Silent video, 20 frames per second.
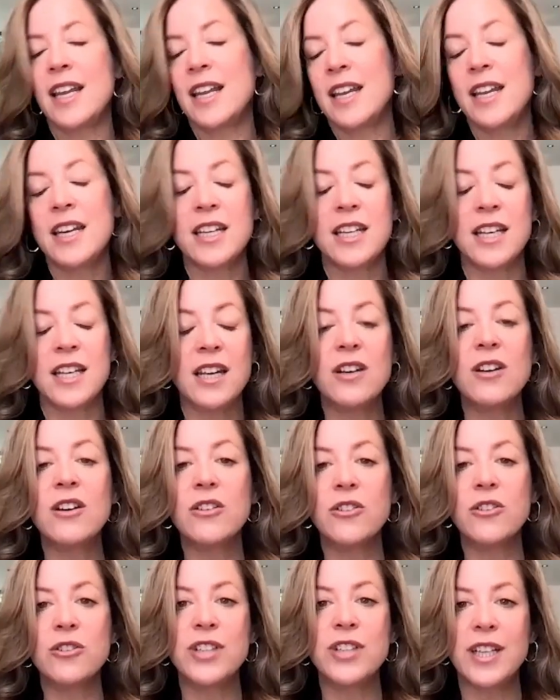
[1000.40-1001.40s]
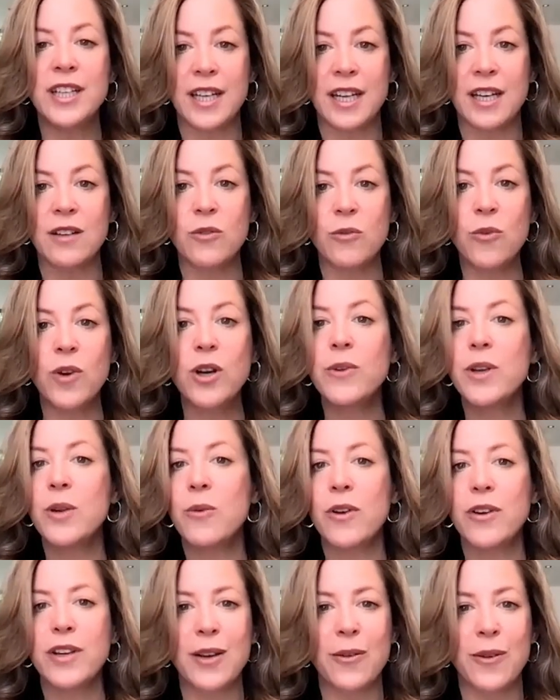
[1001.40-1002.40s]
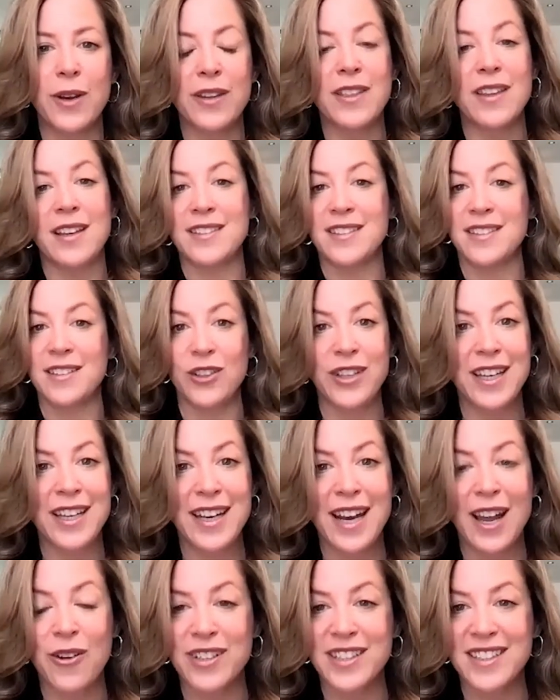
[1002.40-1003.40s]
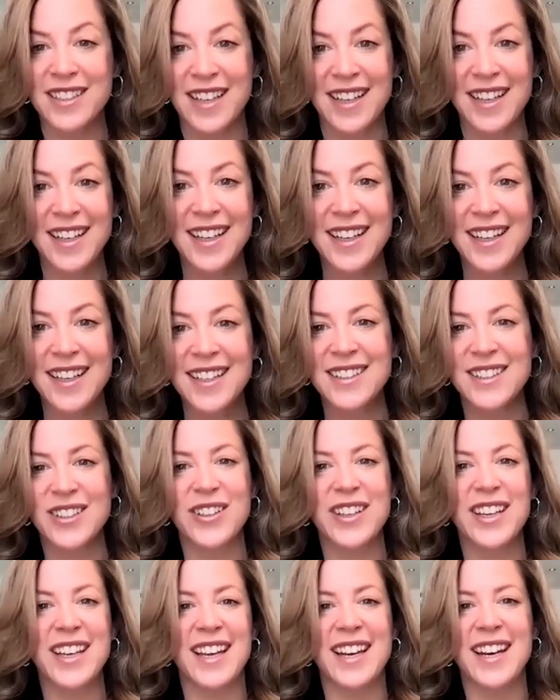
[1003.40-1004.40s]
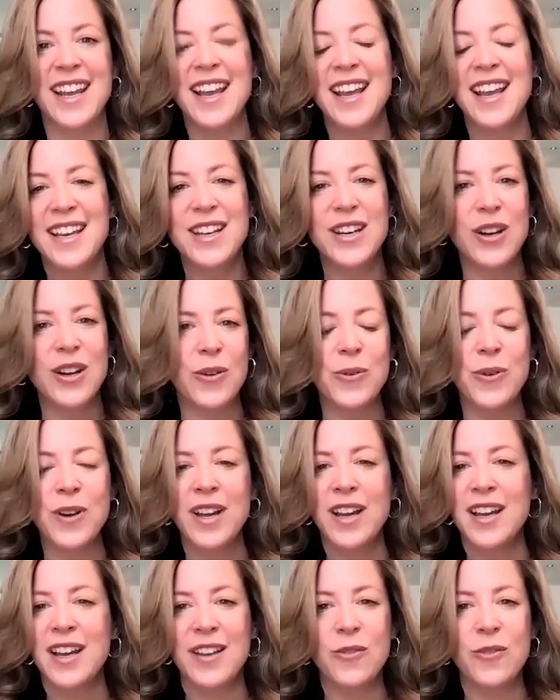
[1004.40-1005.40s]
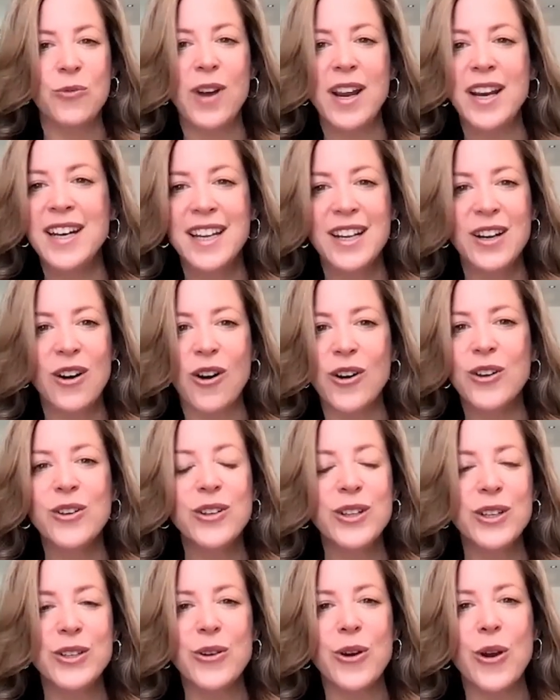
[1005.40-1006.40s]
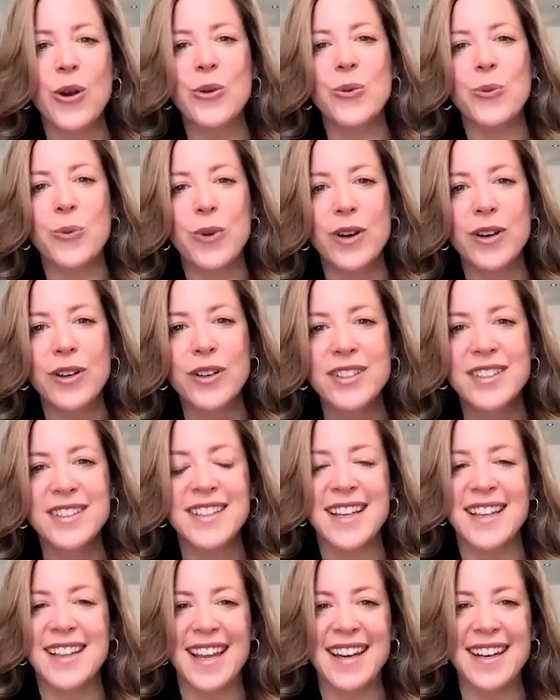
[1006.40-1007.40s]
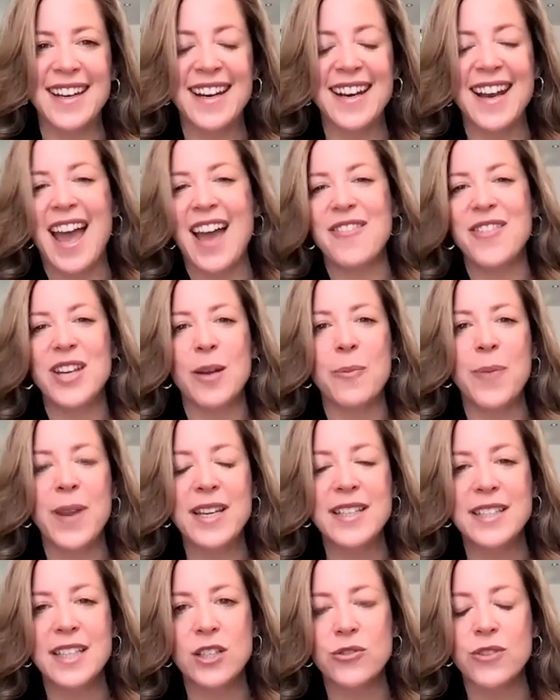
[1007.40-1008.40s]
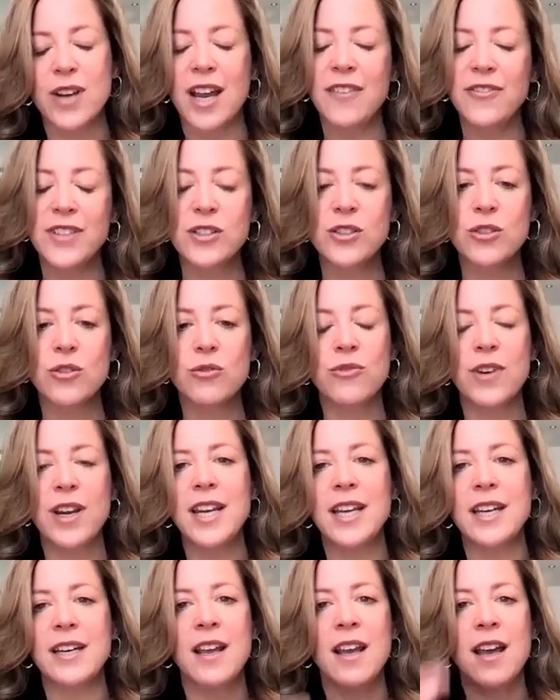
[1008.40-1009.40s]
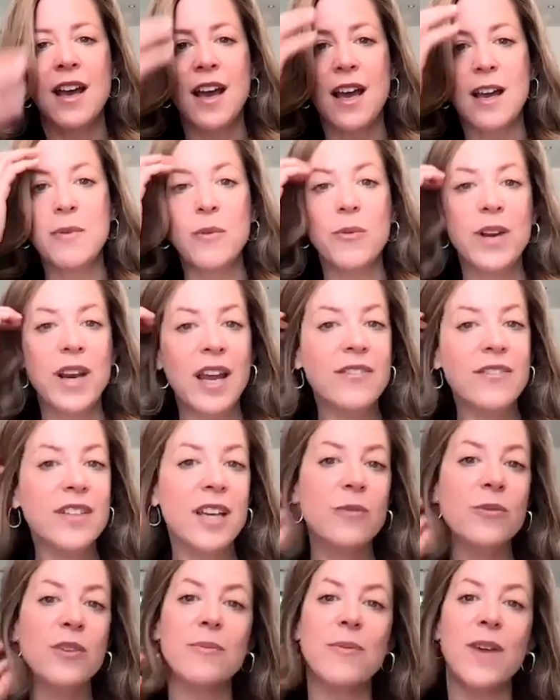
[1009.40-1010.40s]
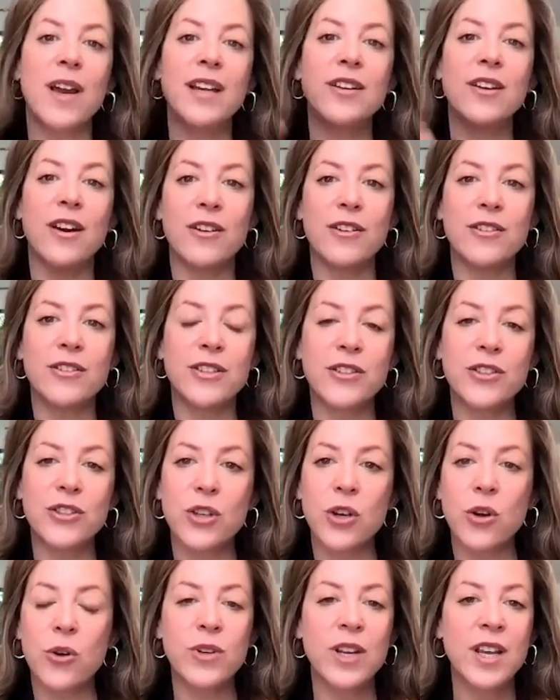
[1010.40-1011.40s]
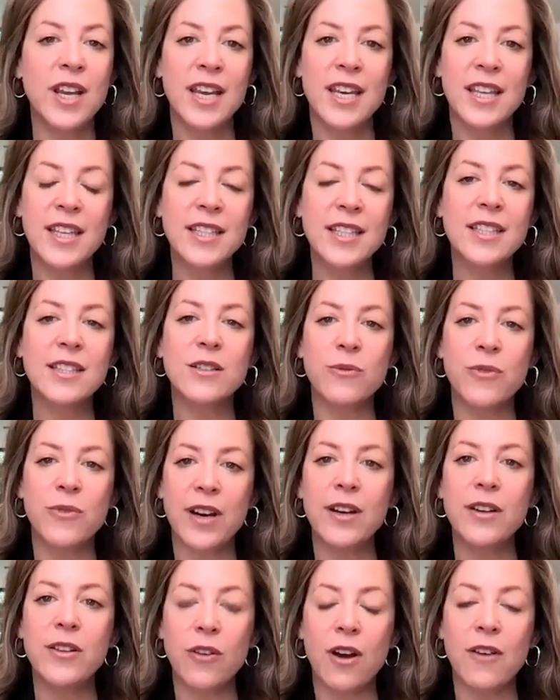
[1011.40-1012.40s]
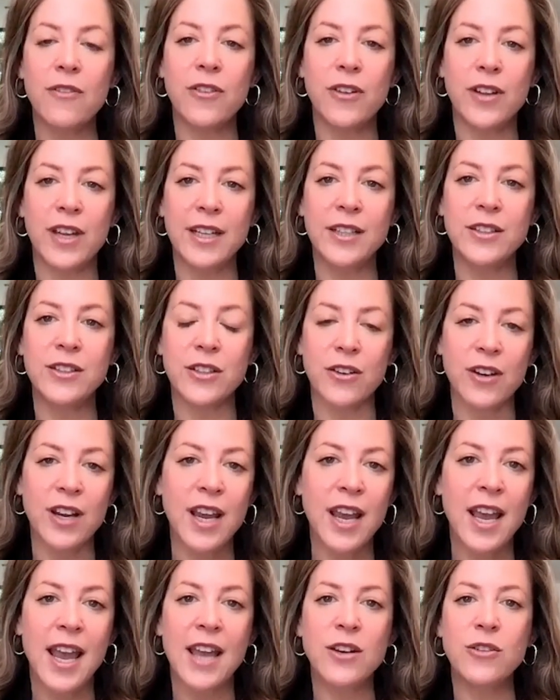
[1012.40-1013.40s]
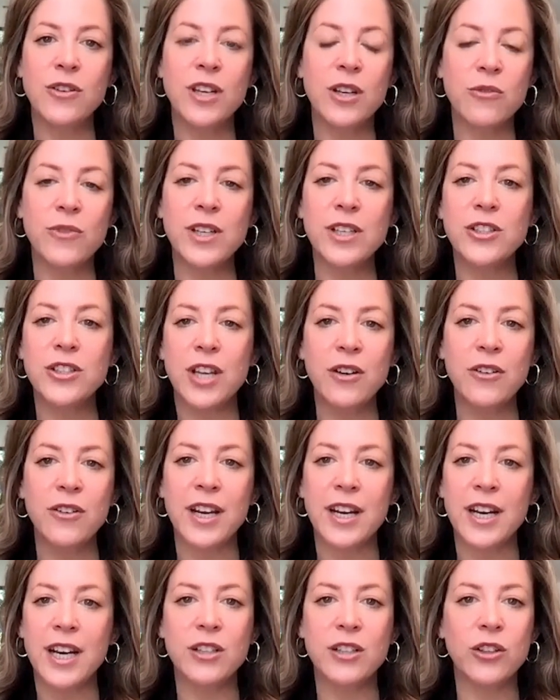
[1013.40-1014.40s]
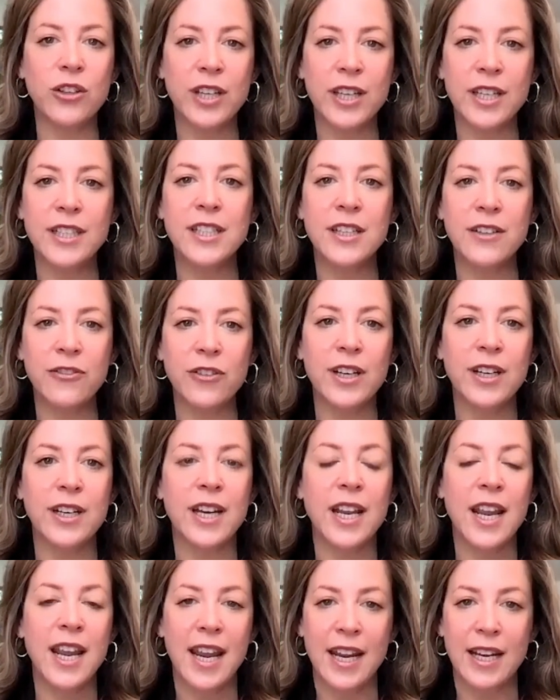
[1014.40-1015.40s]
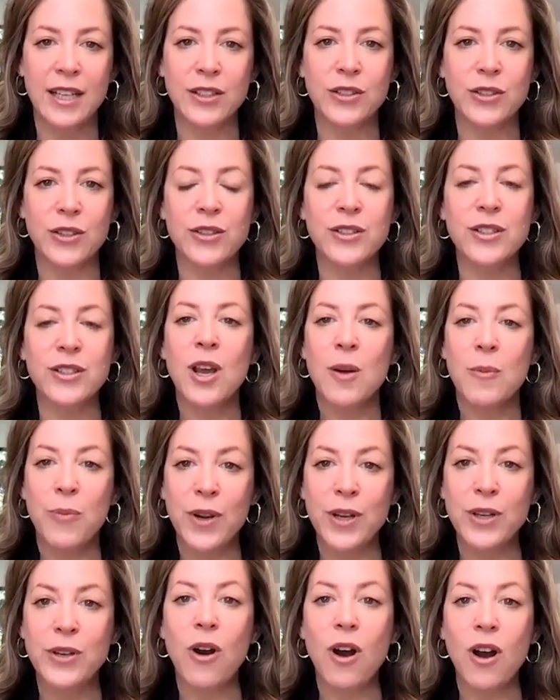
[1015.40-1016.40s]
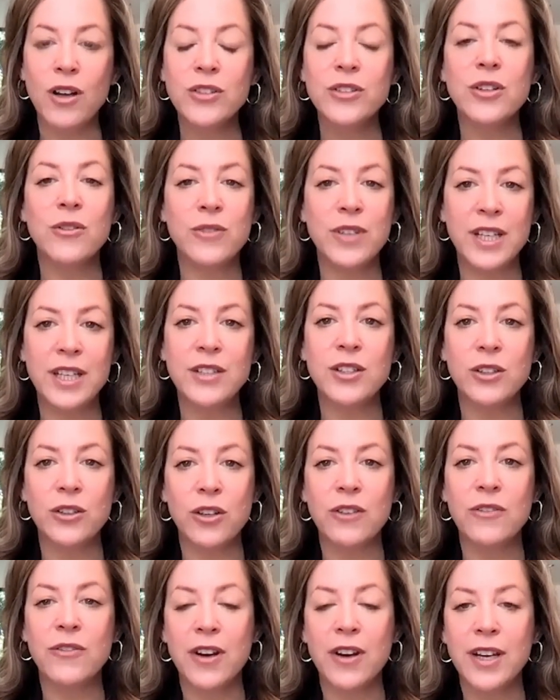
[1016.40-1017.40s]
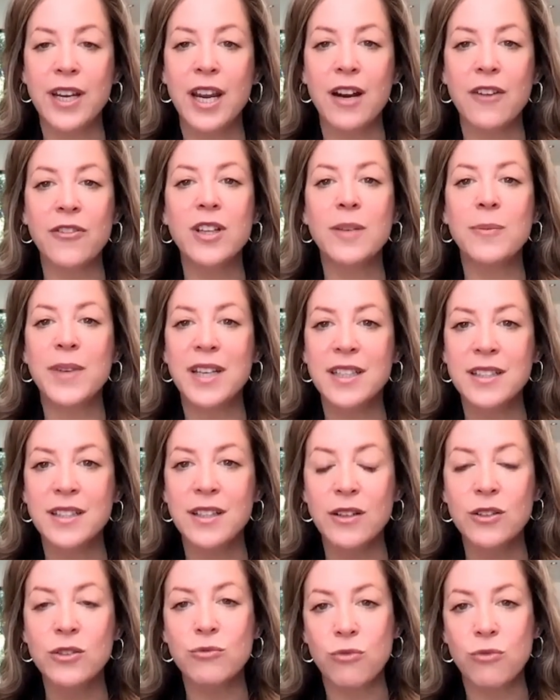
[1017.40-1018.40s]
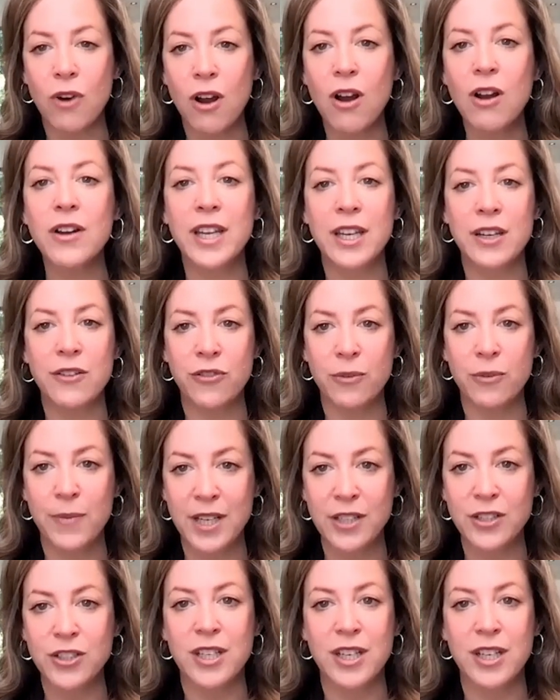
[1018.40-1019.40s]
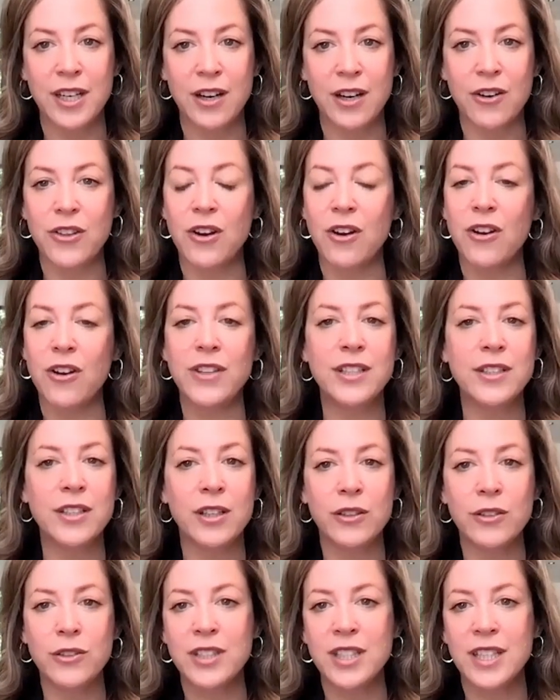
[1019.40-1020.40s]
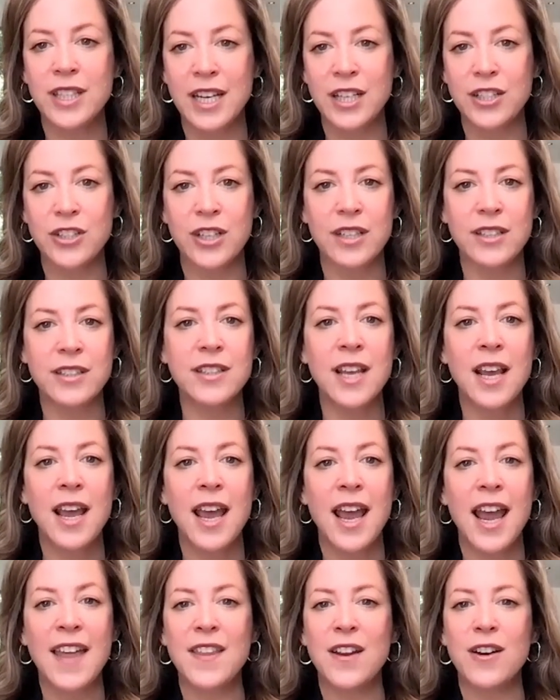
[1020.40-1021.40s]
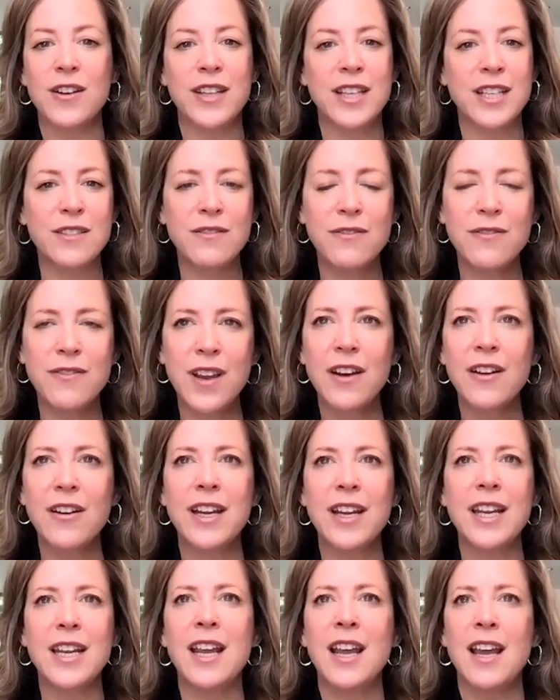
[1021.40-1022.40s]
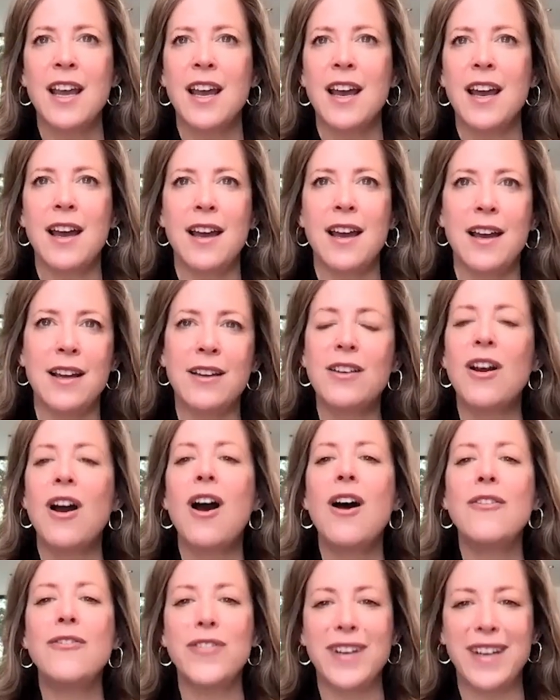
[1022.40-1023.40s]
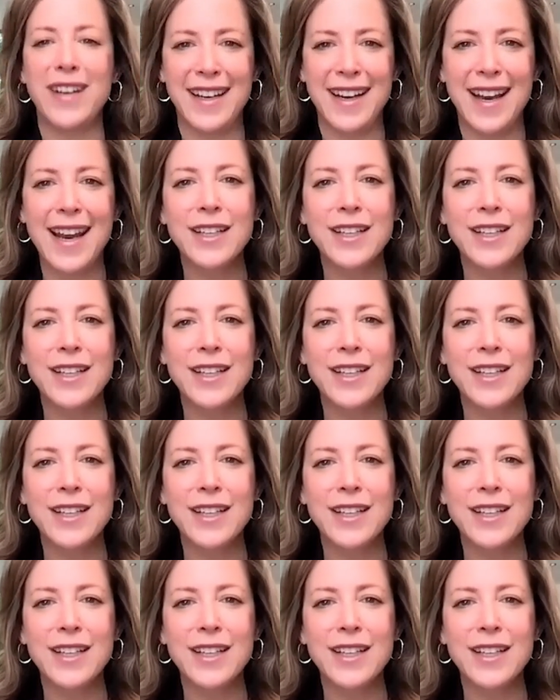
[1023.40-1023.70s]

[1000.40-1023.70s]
and, and understanding what are we working with? looking at how exciting it is, looking at, you know, writing an article in your own words and, and, and having a basic draft is great. Uh, but what I've done with my daughters is shown this is a very thoughtful answer and you can regenerate and look at different answers. But you also need to look very carefully because there's wrong information in here. There are these hallucinations and there are these very uh, confident